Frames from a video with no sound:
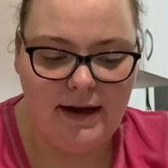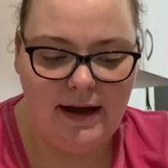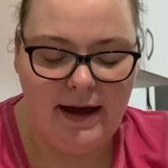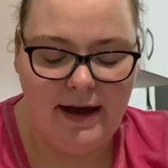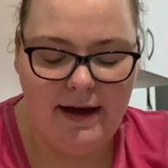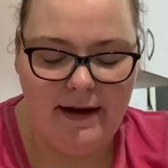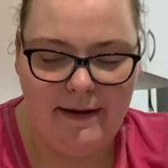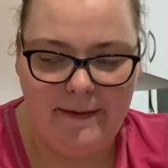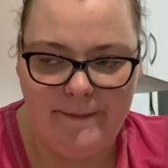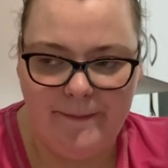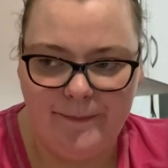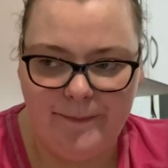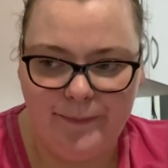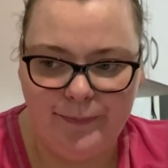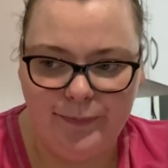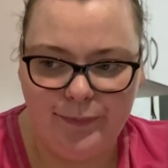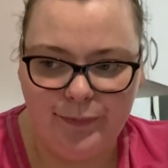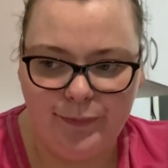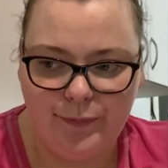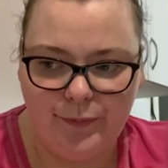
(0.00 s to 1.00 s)

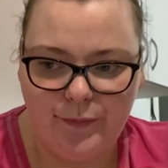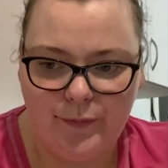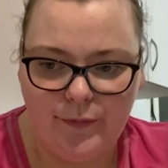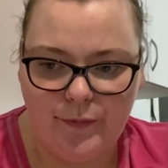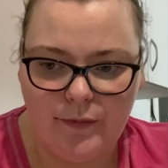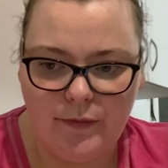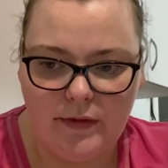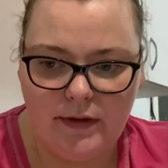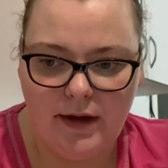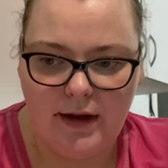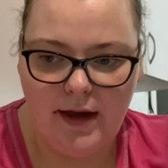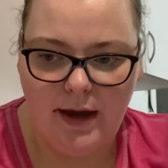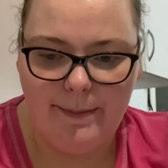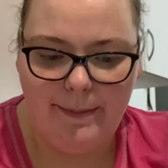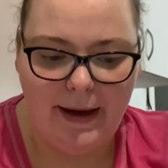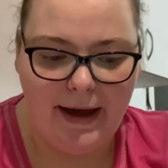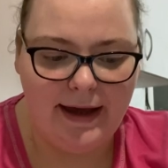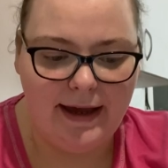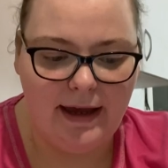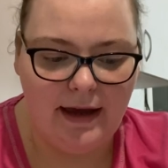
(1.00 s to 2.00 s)
a
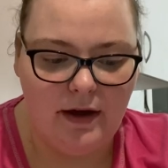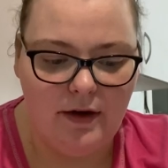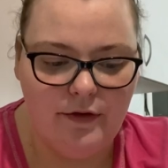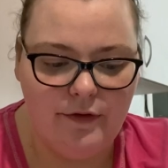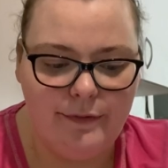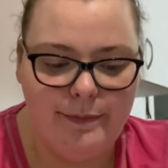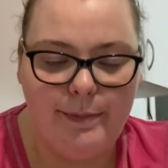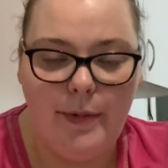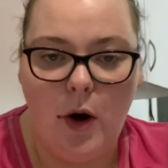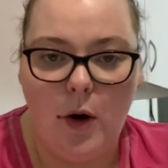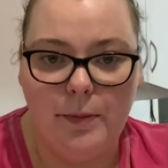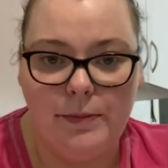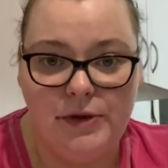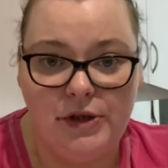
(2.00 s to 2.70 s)
packet of pop